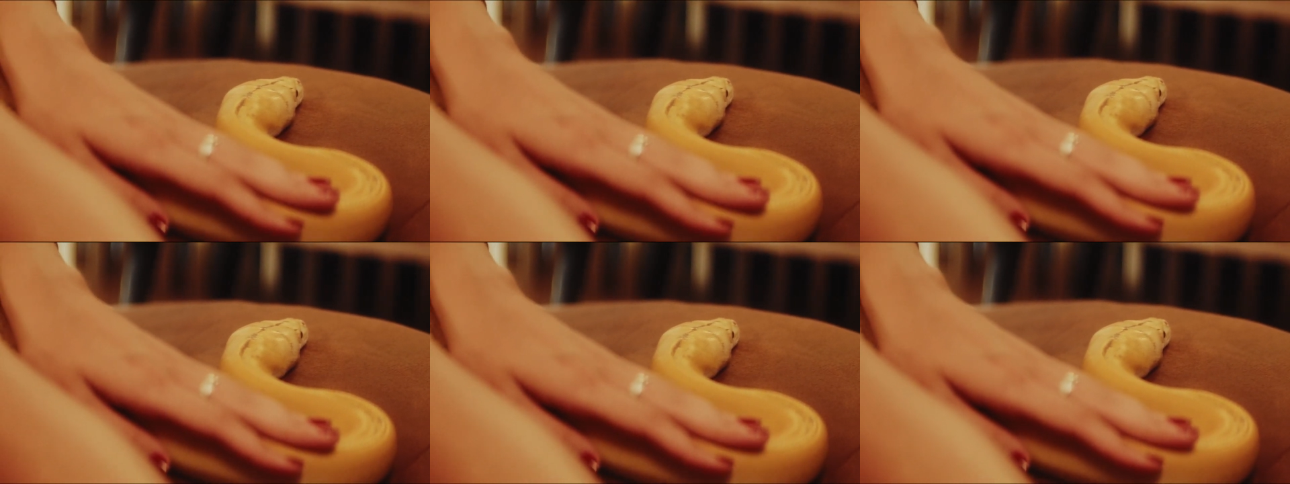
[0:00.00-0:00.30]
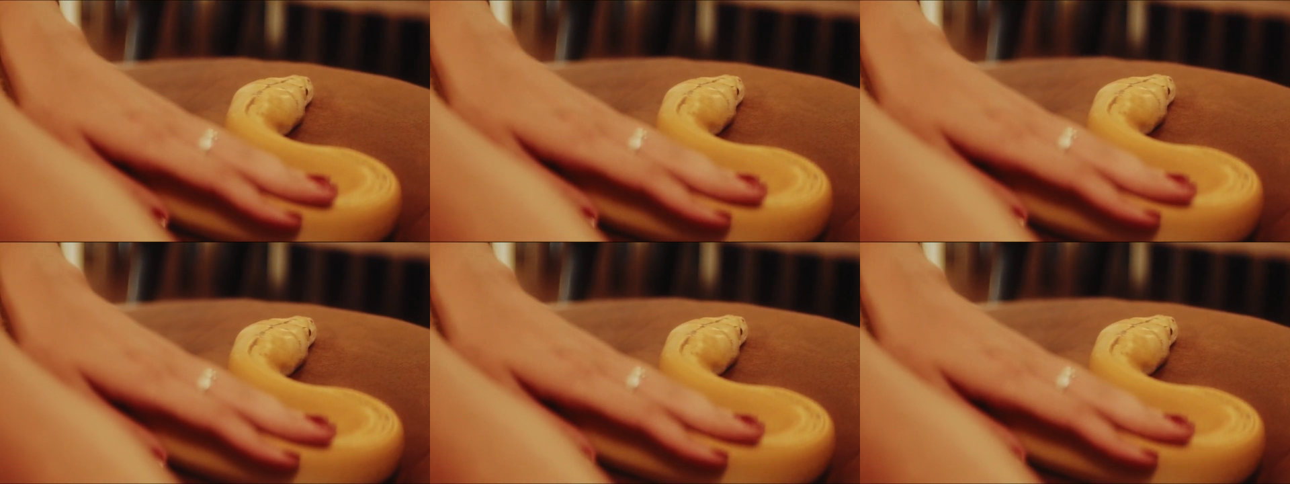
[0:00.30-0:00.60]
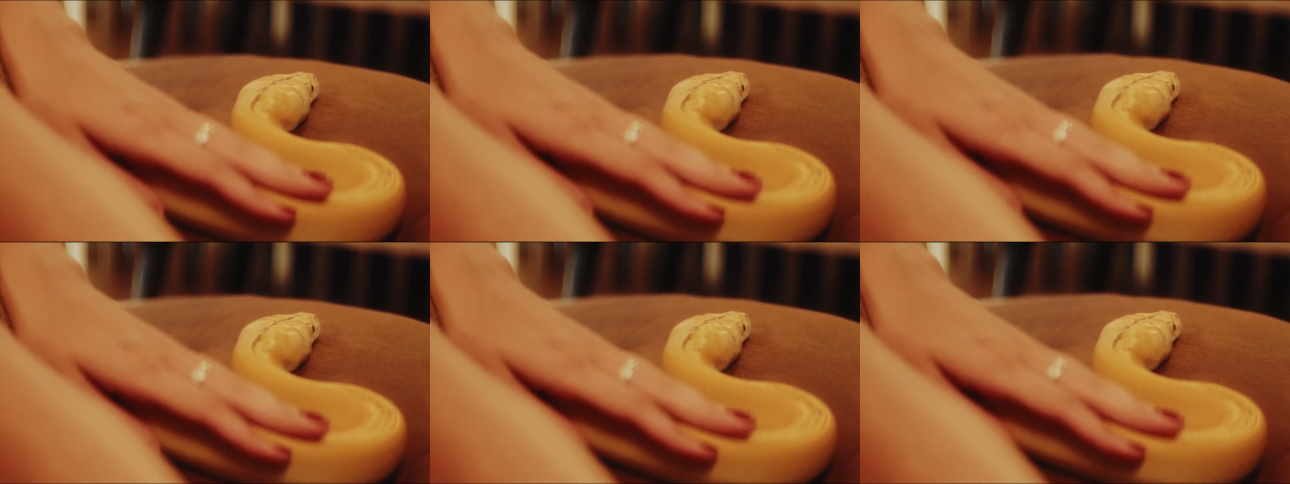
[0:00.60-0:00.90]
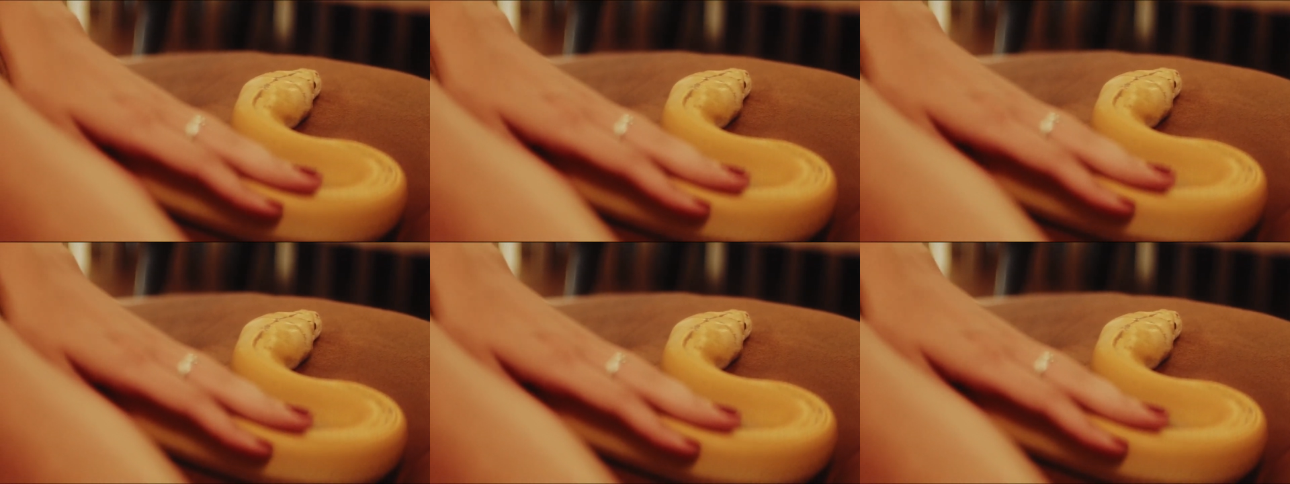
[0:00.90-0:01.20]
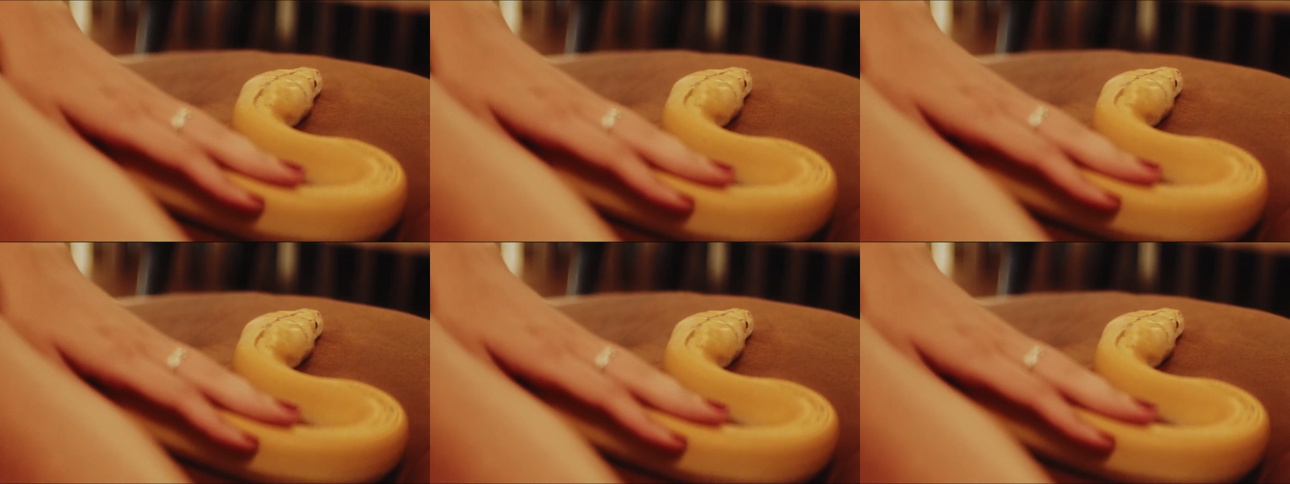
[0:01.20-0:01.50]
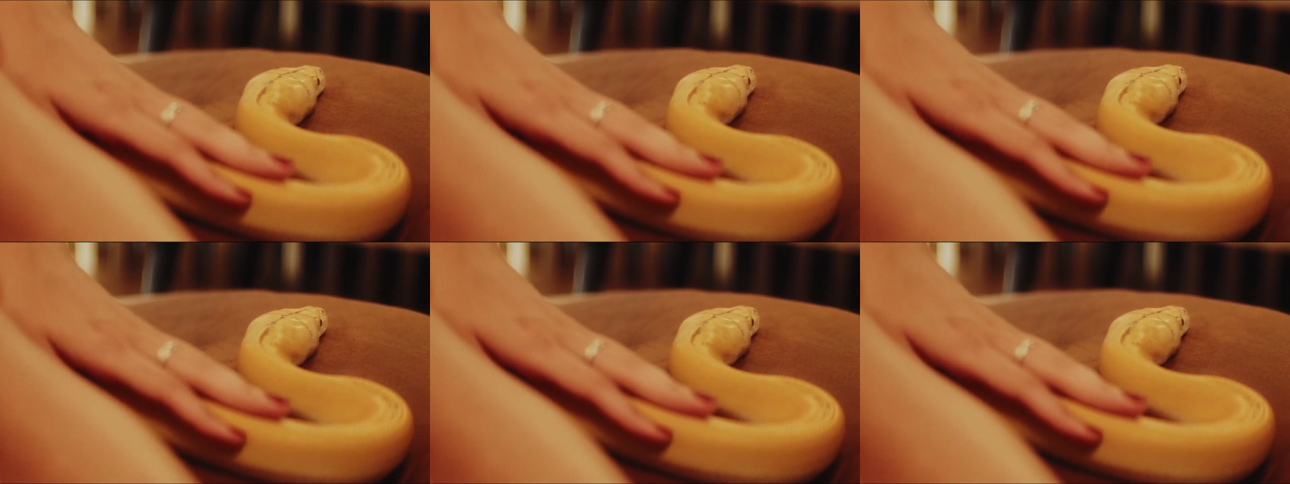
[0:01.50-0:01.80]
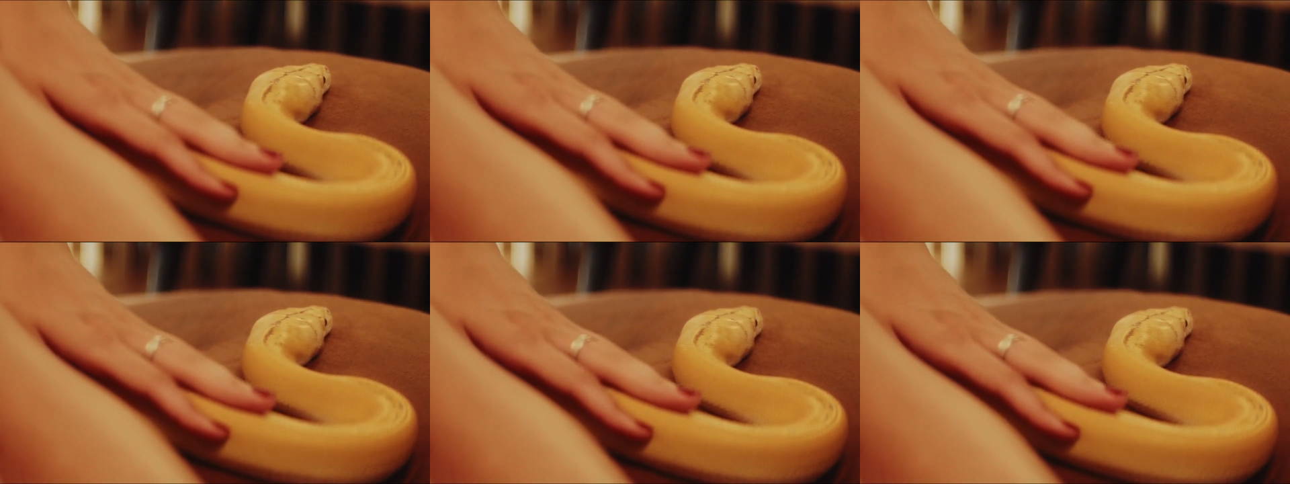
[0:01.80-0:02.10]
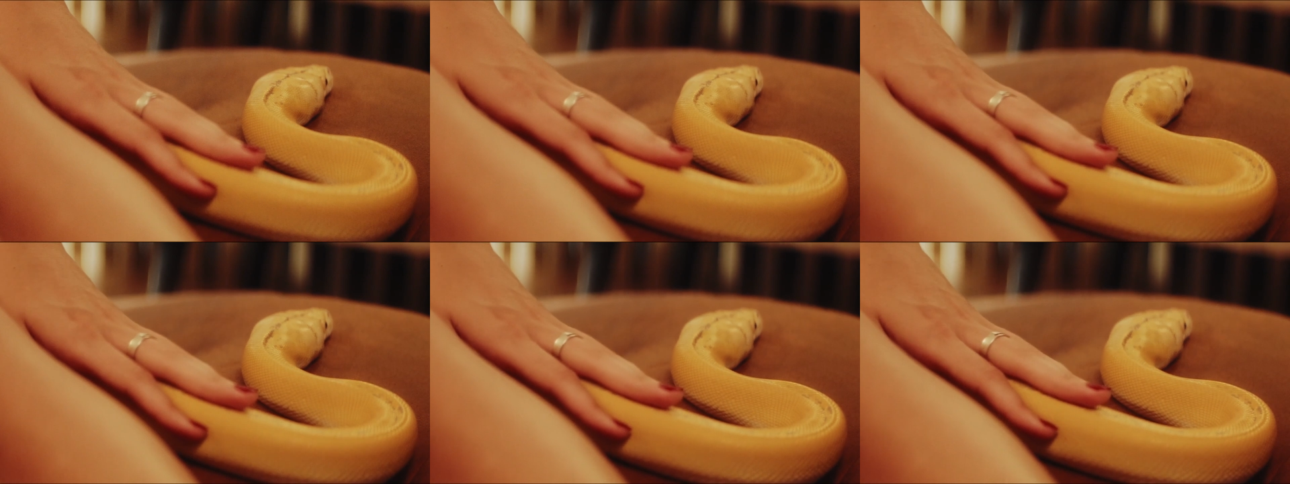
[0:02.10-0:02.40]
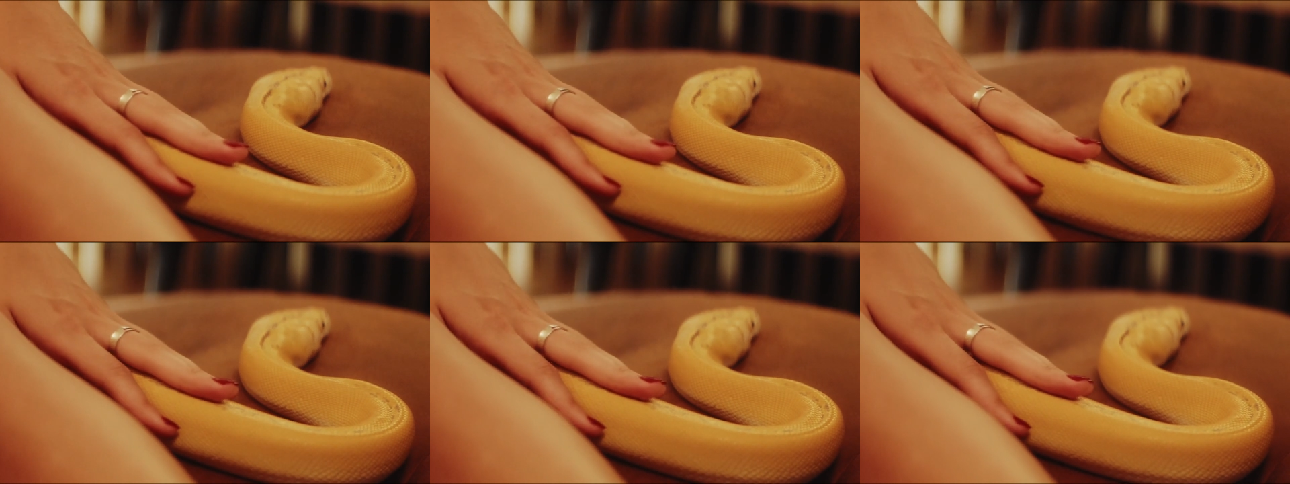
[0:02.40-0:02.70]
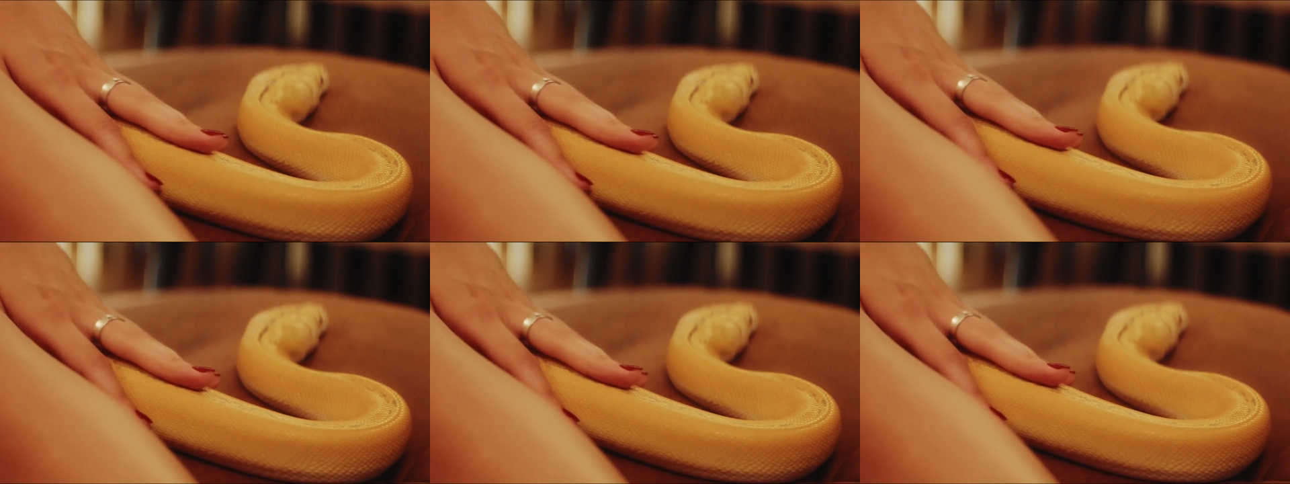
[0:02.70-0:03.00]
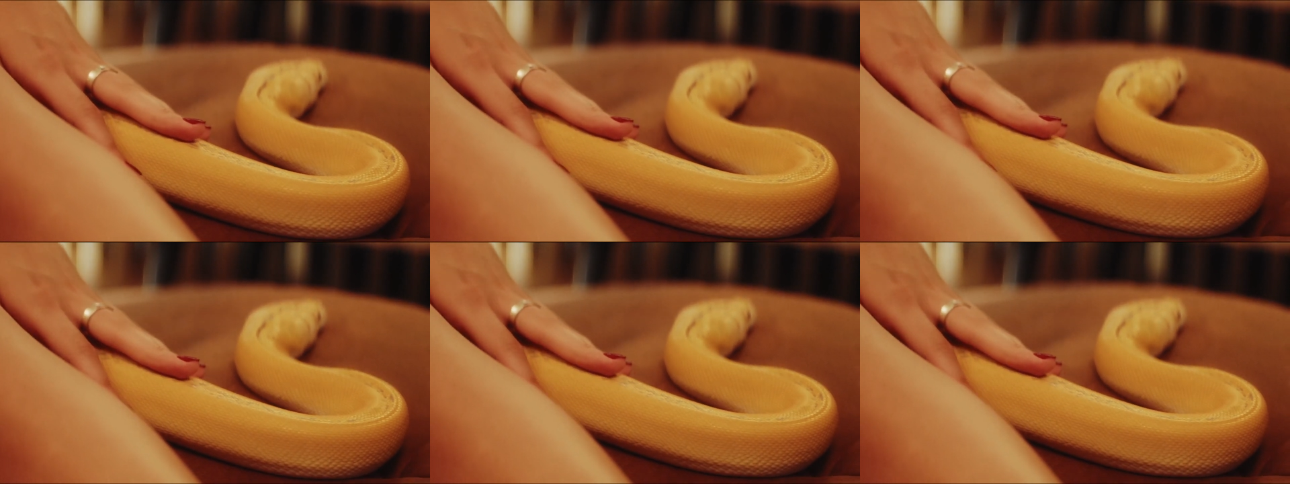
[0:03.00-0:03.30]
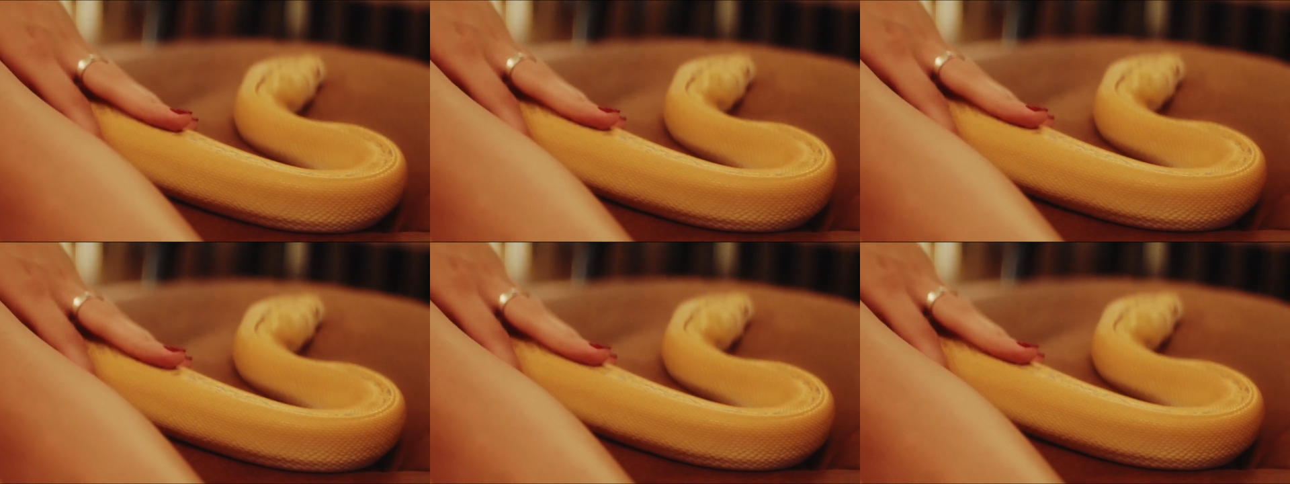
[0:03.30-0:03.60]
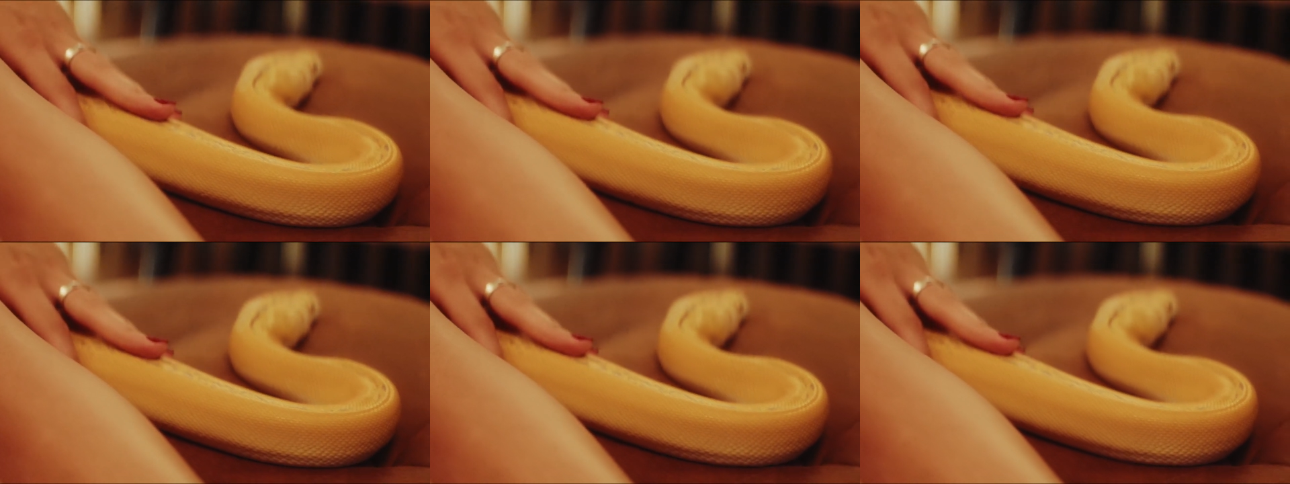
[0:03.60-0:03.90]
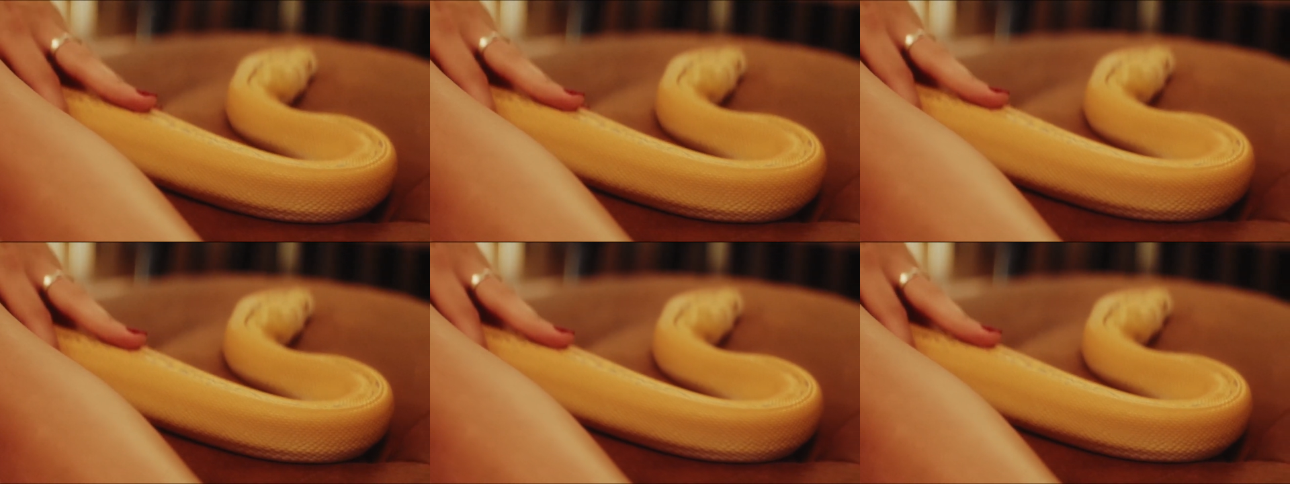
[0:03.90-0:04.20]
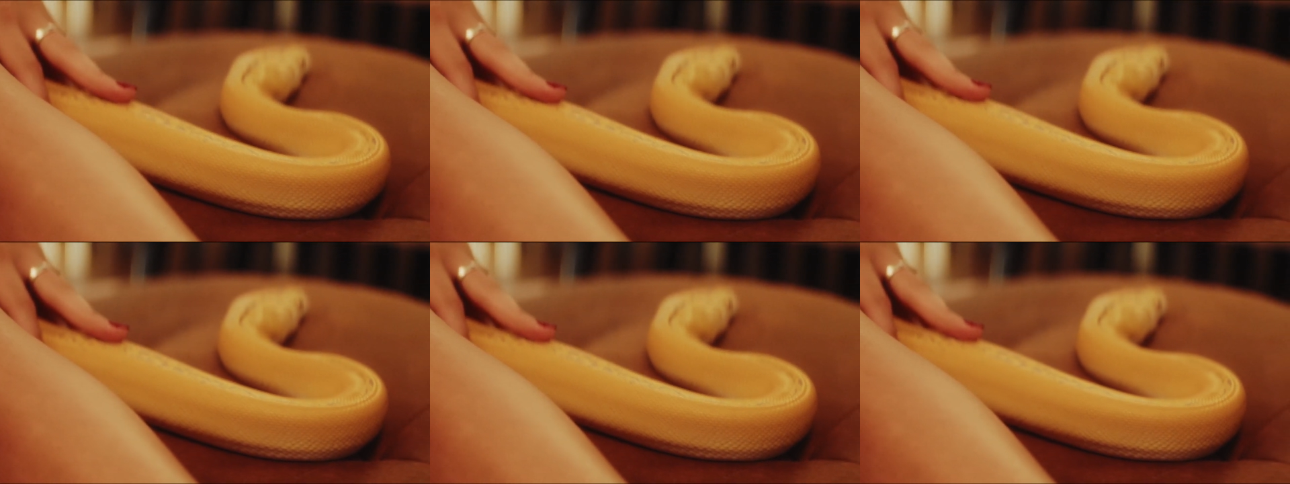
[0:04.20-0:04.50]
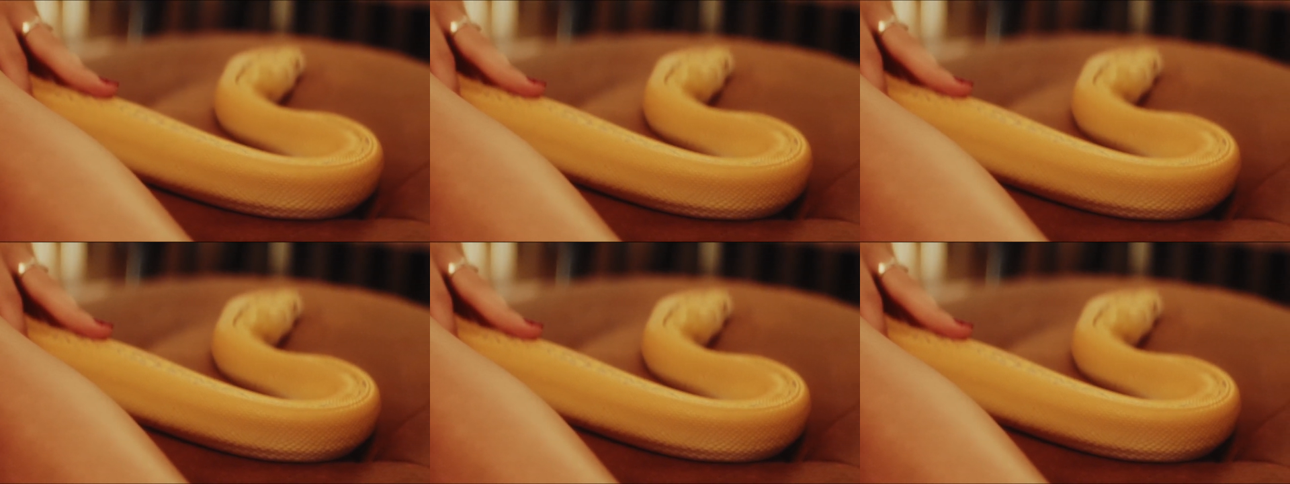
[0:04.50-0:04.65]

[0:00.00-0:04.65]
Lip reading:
Nobody's mouth can be seen.